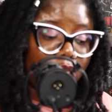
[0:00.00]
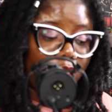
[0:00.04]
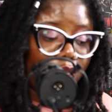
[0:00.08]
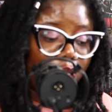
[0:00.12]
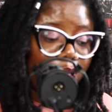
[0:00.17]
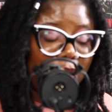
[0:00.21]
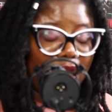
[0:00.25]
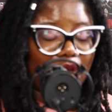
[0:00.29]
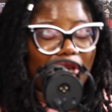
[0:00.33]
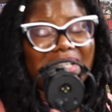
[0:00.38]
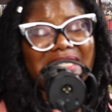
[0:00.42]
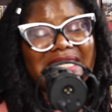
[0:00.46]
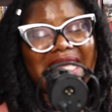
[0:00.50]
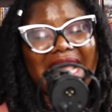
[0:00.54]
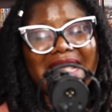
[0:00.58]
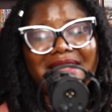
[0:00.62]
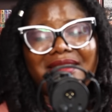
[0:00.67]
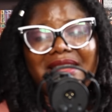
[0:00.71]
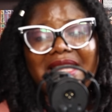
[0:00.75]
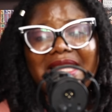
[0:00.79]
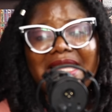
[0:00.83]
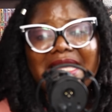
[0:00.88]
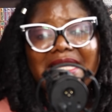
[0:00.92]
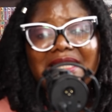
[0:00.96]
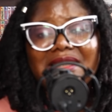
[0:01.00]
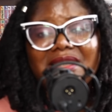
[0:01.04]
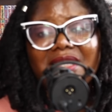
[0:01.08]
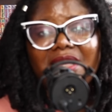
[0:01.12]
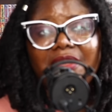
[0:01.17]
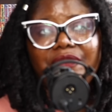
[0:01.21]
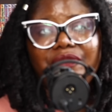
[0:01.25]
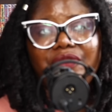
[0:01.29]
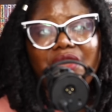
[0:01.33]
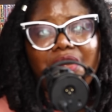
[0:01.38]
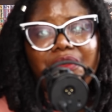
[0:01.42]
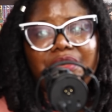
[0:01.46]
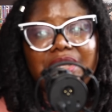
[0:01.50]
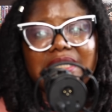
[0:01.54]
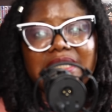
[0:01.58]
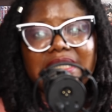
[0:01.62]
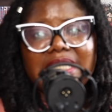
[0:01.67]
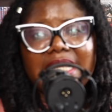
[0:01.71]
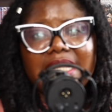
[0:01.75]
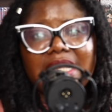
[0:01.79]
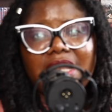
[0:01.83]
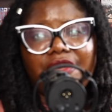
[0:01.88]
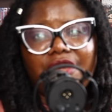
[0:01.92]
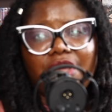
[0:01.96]
because I think it's a very
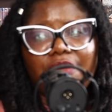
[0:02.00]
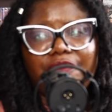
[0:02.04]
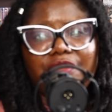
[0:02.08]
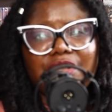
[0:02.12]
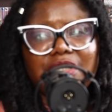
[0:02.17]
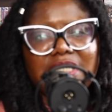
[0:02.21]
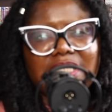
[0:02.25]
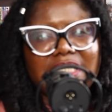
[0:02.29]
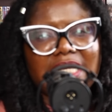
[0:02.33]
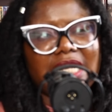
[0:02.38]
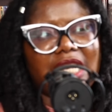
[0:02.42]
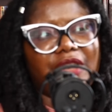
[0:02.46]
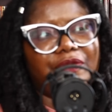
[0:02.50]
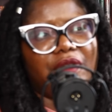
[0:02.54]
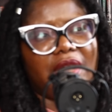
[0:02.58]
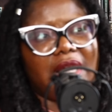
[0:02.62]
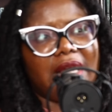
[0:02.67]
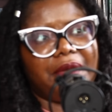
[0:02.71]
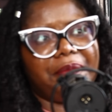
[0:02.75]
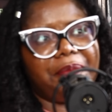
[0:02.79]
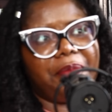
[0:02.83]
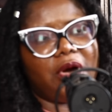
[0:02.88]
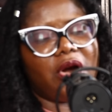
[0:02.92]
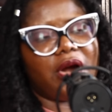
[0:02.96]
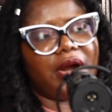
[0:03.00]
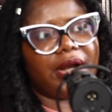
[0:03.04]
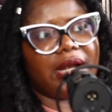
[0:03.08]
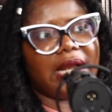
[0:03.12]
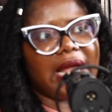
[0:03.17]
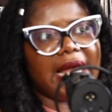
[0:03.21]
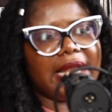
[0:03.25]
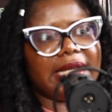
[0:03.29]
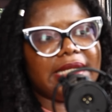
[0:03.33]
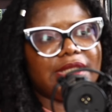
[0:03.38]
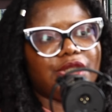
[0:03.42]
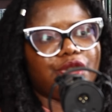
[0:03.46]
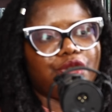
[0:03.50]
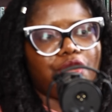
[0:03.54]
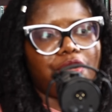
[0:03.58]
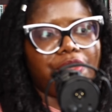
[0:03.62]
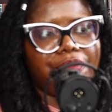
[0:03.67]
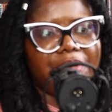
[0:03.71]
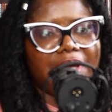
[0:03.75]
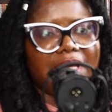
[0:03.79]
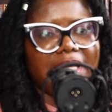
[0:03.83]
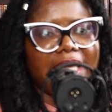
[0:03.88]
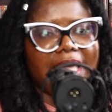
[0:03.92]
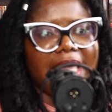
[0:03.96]
significant part, and his
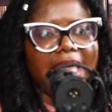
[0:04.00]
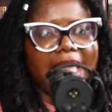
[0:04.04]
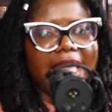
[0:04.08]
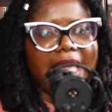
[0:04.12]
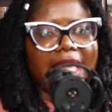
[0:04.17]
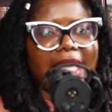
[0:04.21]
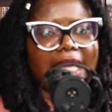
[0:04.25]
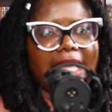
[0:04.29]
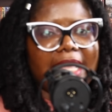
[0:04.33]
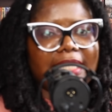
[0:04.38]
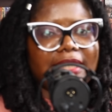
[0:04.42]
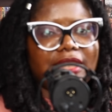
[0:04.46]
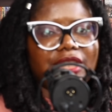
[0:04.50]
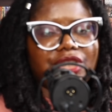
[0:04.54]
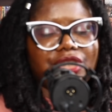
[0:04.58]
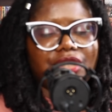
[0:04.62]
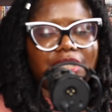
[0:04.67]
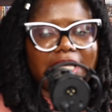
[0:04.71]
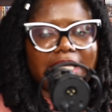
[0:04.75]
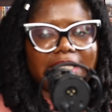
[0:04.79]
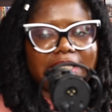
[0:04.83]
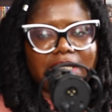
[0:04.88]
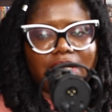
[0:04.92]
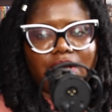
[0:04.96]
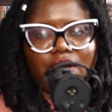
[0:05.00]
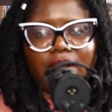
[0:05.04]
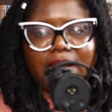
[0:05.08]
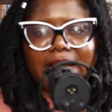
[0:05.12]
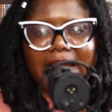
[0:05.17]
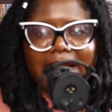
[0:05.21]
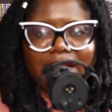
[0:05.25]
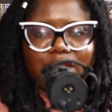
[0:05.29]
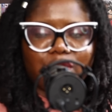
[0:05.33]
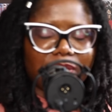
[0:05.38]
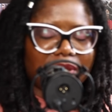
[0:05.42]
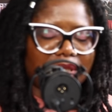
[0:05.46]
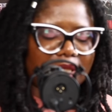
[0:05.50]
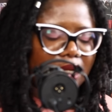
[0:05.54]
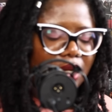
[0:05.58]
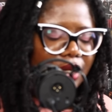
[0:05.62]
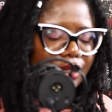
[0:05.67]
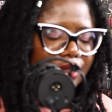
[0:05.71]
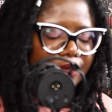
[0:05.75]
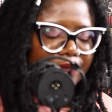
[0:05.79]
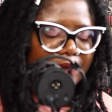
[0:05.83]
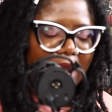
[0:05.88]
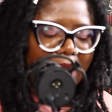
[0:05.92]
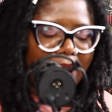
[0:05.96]
story inter- interconnects with a lot
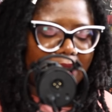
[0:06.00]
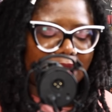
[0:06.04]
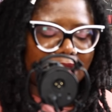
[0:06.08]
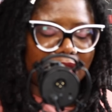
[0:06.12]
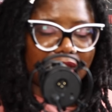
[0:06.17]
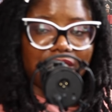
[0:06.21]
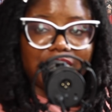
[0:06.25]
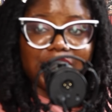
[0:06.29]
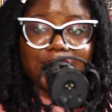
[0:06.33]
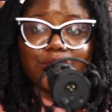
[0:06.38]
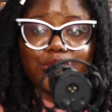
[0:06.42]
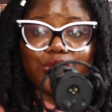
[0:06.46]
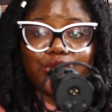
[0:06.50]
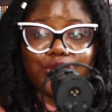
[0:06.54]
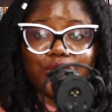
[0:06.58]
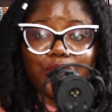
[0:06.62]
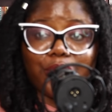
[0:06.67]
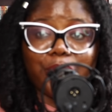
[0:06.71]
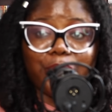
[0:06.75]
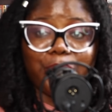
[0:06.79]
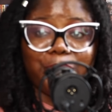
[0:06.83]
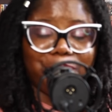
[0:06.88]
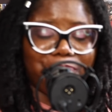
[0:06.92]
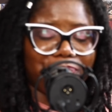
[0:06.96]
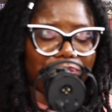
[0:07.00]
of characters in the show.